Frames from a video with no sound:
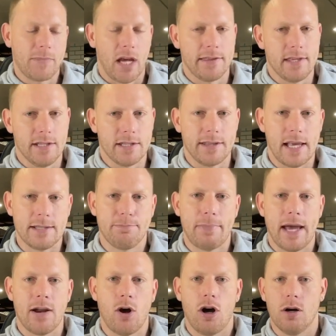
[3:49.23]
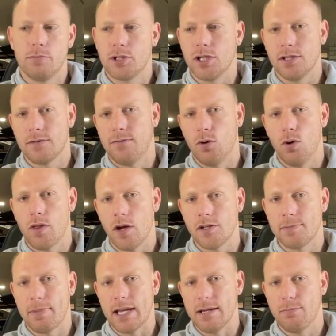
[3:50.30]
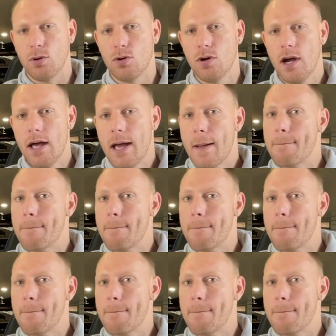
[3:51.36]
I think that there's better options for those people.